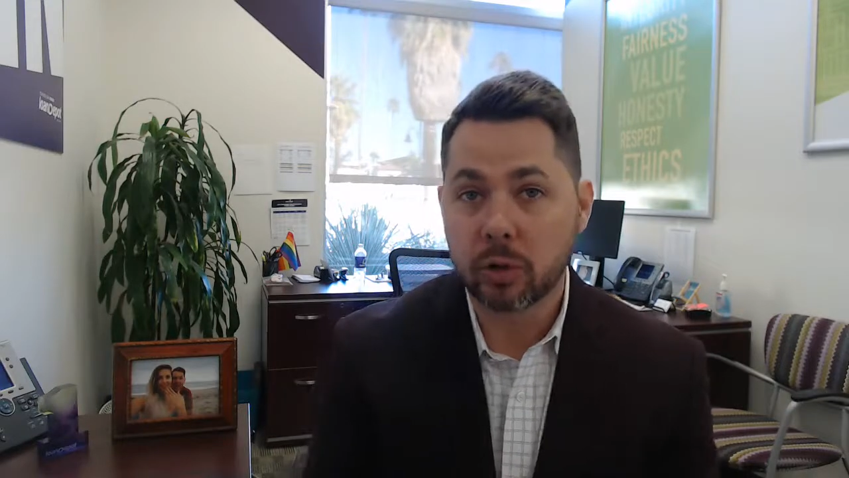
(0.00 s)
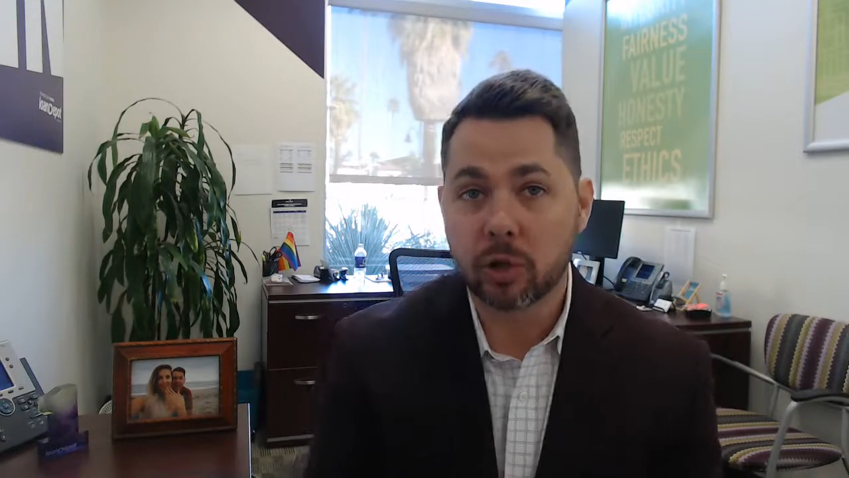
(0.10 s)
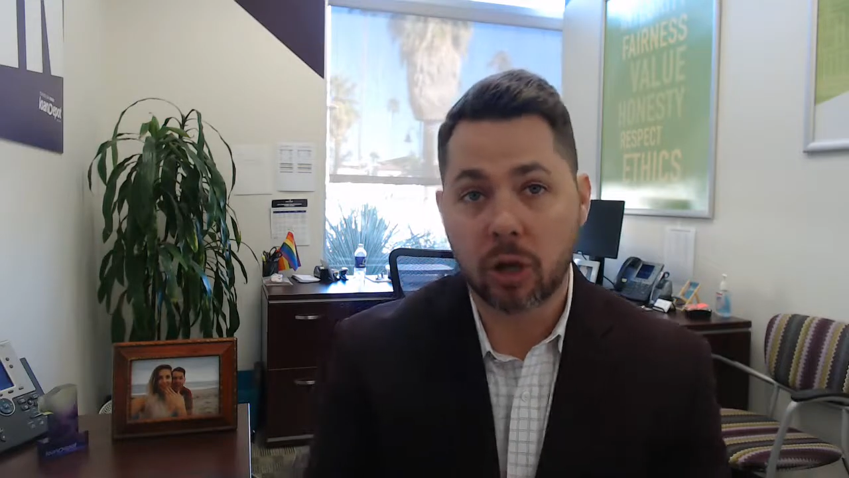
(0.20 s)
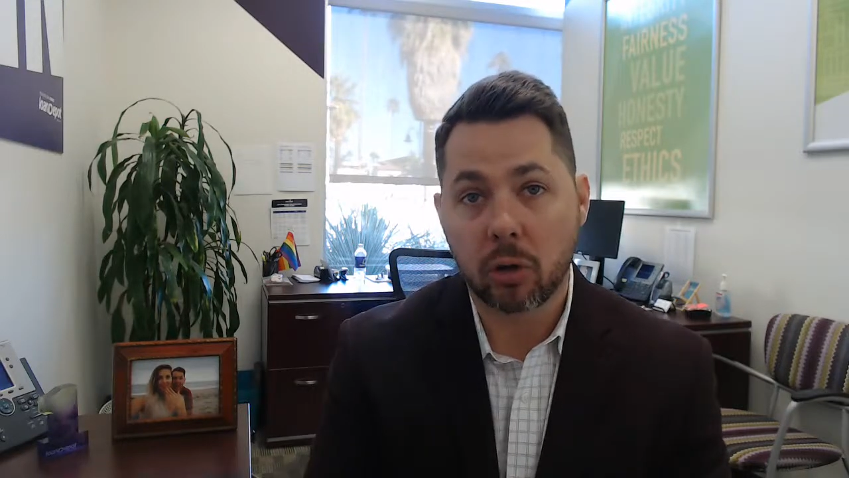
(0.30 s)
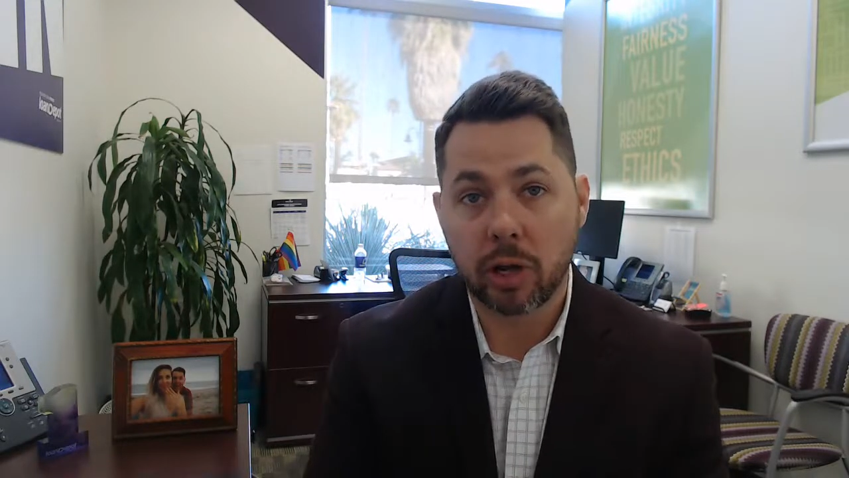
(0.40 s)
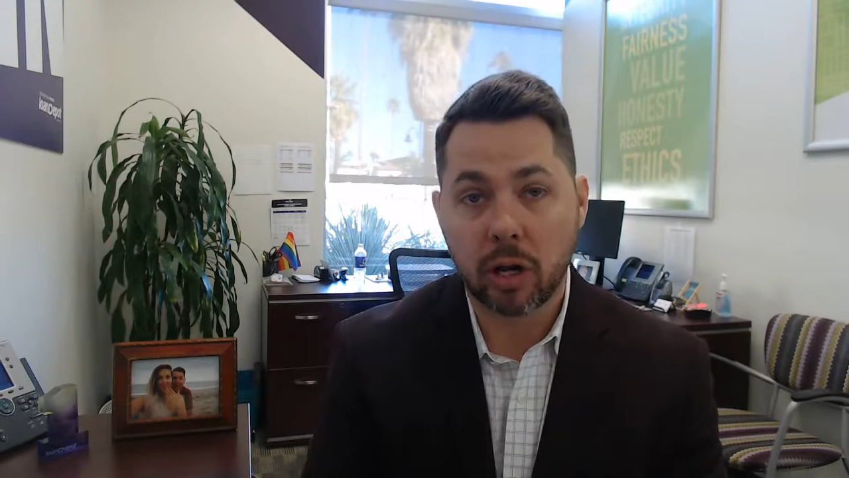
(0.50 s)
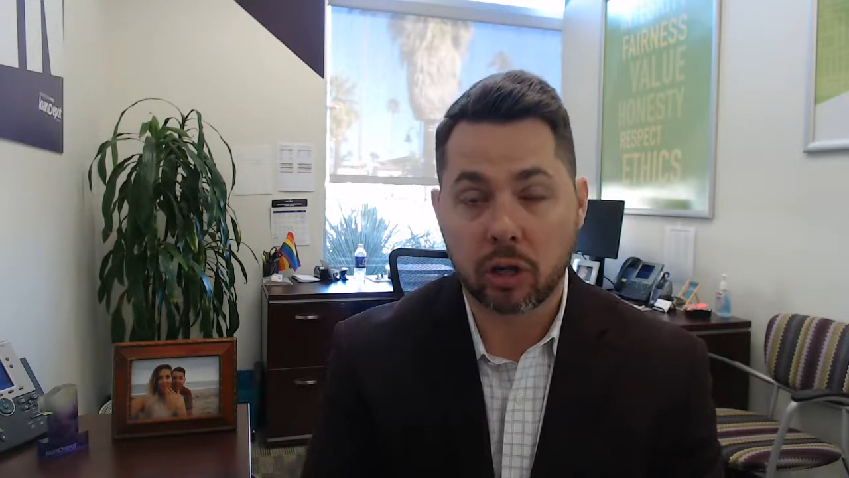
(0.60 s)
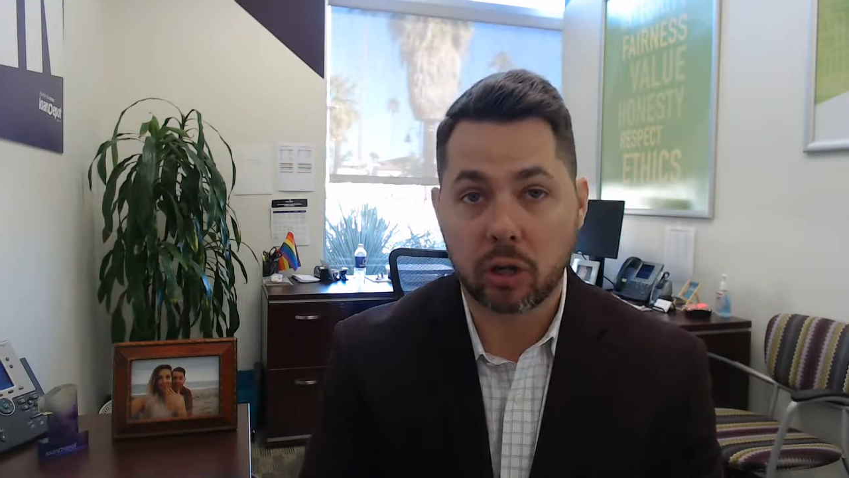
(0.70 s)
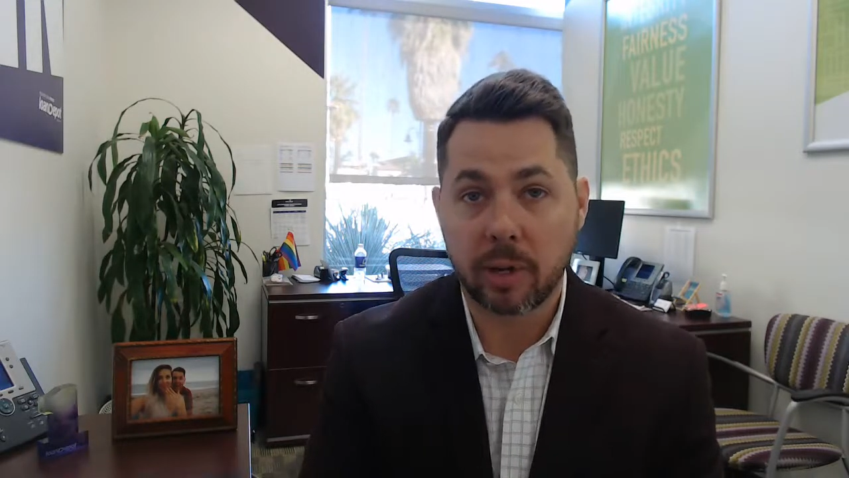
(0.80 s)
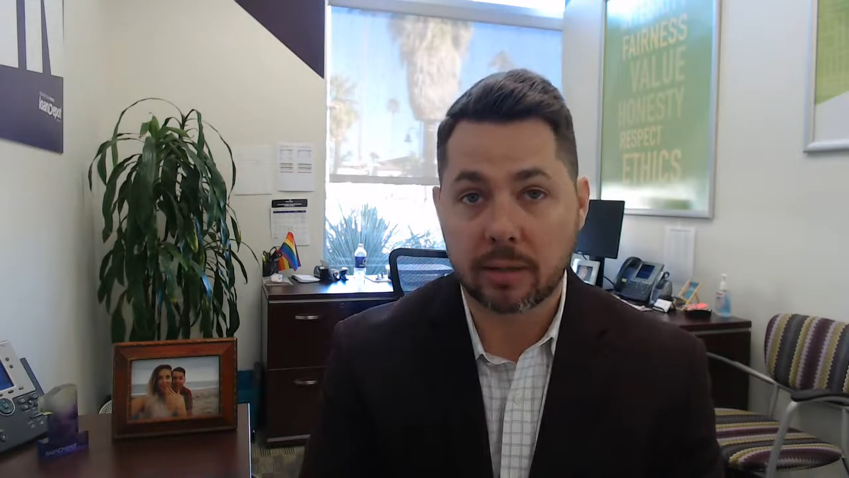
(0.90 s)
your loan
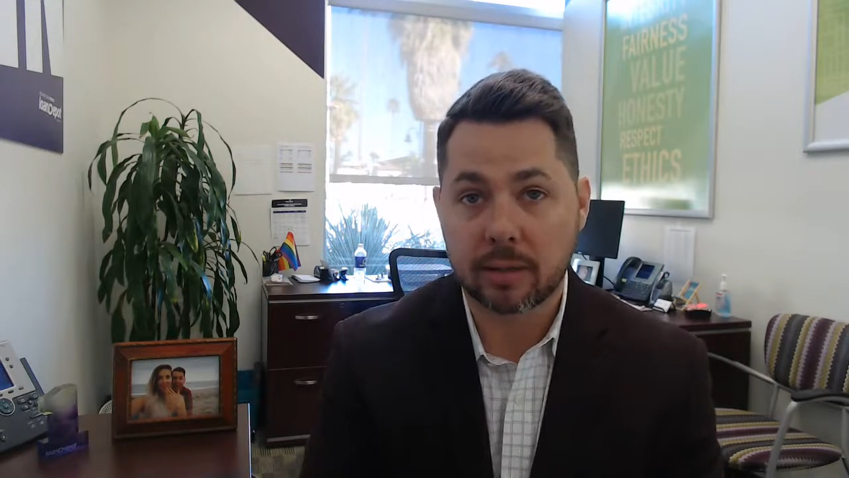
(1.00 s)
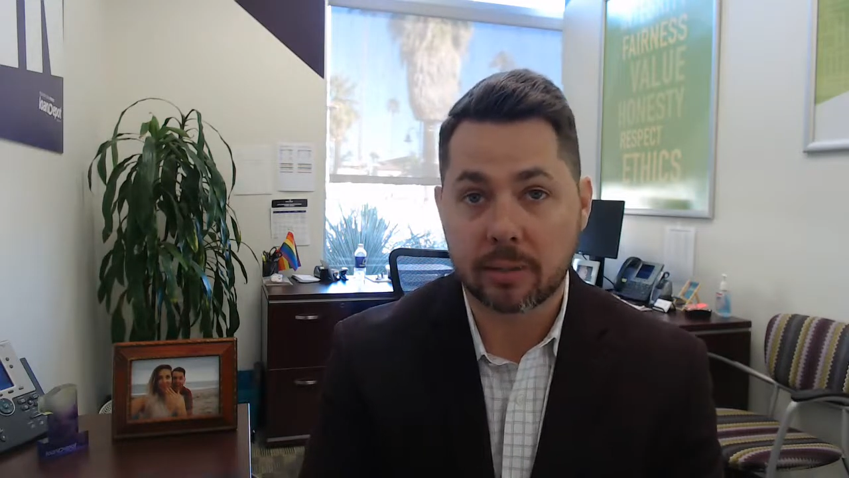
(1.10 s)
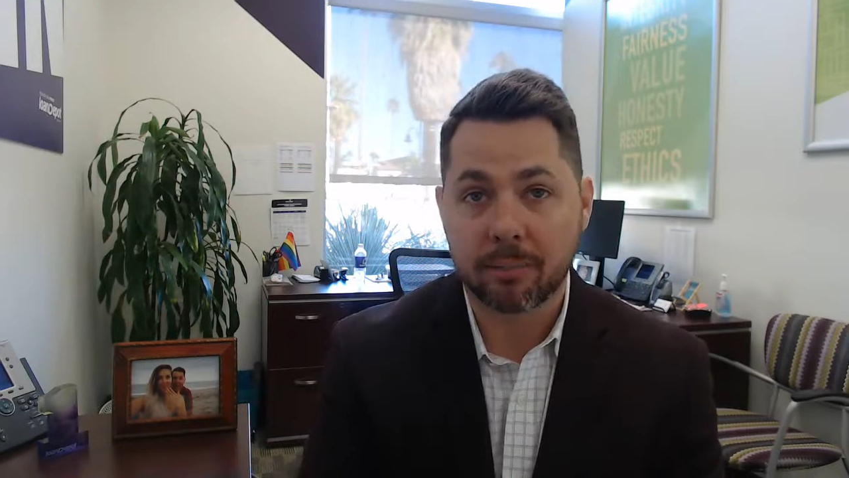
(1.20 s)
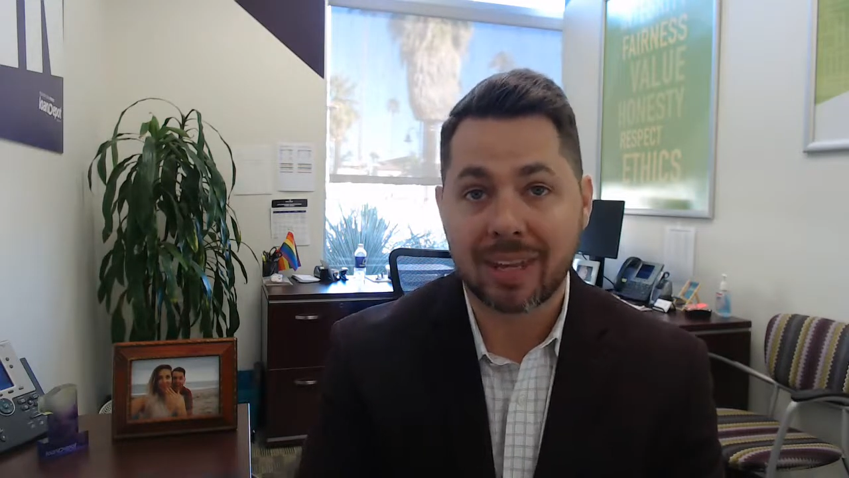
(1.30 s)
documents,